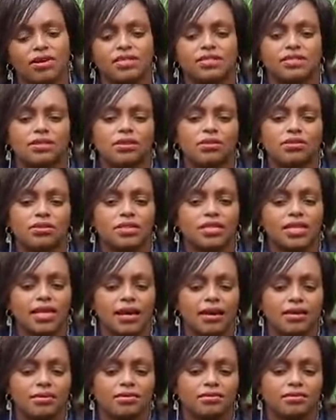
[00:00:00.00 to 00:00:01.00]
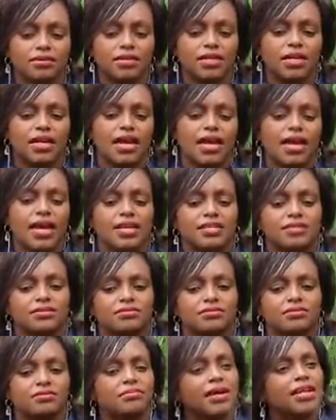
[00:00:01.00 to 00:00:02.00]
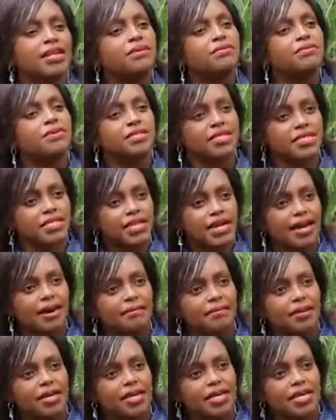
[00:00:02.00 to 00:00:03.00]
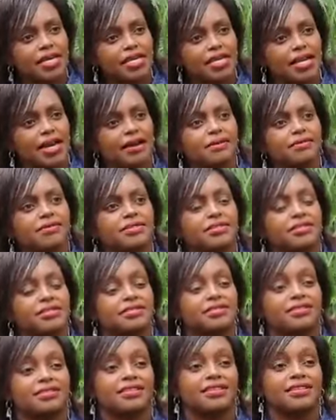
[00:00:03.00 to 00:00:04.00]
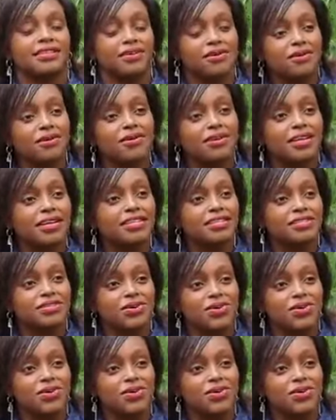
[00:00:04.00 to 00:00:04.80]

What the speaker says: So I slowed down. So money wasn't coming in. I was the only